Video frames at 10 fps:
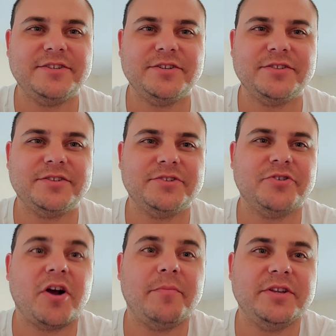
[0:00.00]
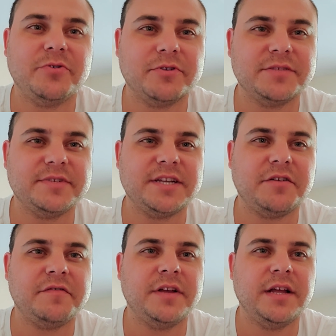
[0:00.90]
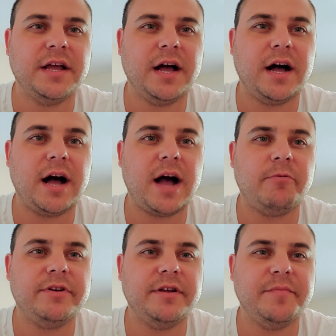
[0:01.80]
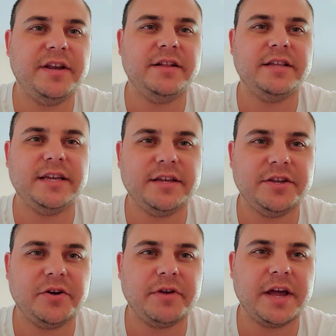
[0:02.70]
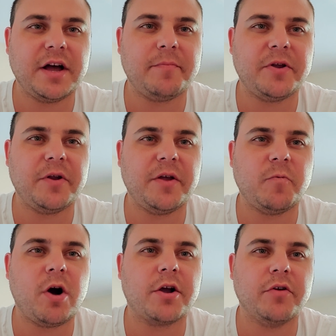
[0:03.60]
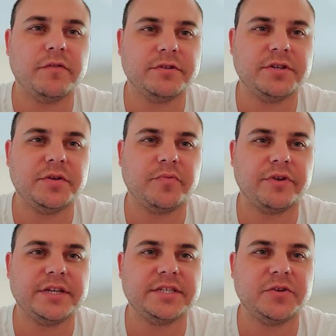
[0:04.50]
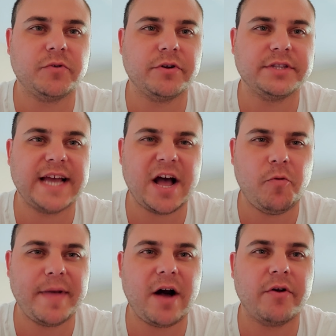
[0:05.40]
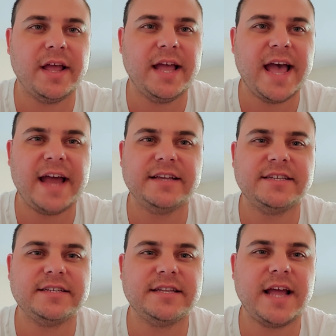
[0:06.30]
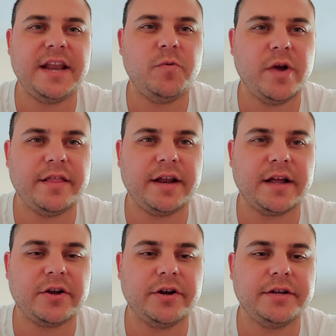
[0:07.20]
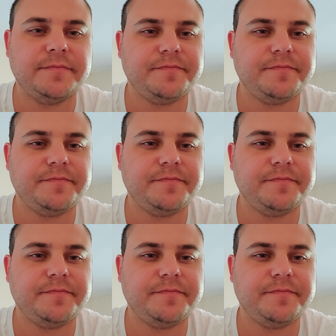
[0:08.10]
to draw me towards himself, I would immediately, you know, get up and walk over to the priest in order to help out and assist in any way that I could.